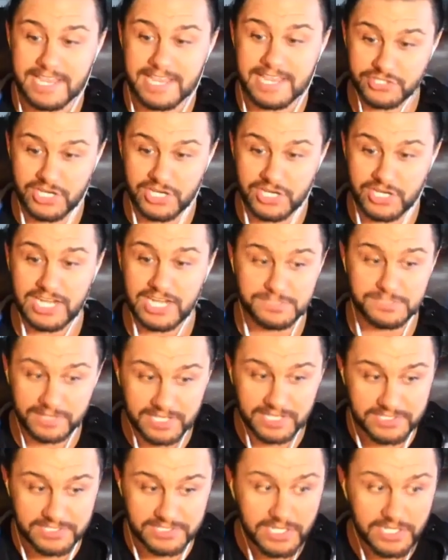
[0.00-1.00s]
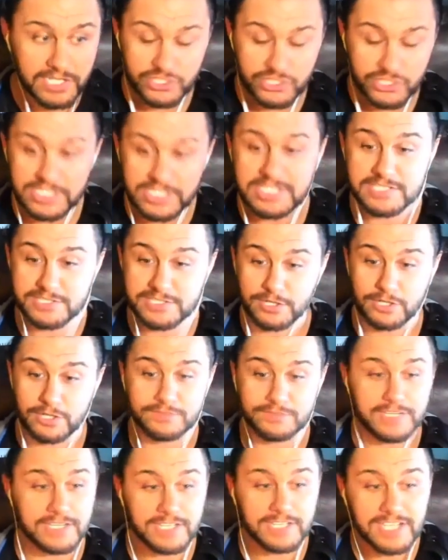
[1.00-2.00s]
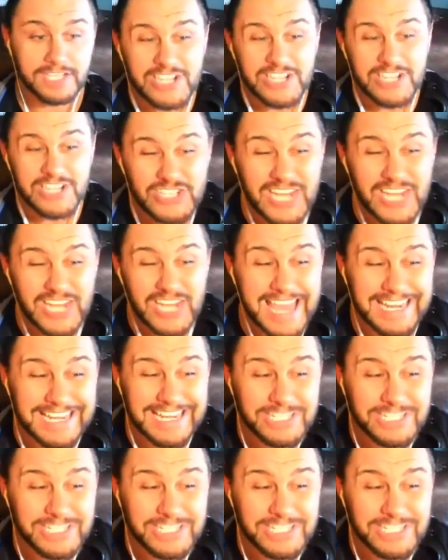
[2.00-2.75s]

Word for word: changed because she deserved it. She oh, yeah. had a